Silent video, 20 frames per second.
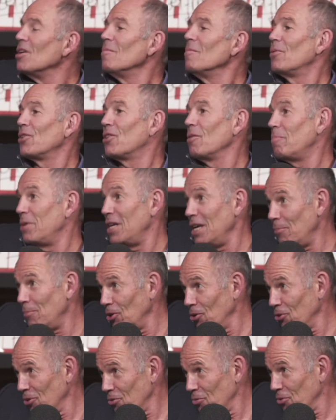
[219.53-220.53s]
But the
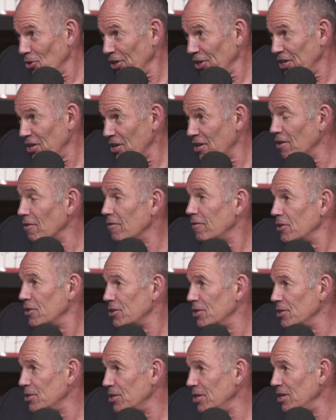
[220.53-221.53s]
people who are really good at
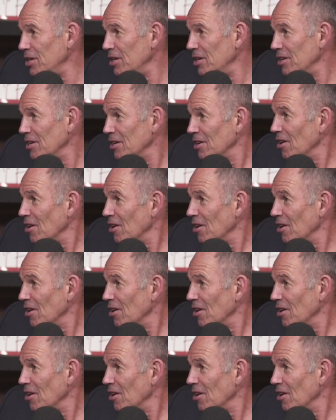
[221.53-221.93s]
efficiency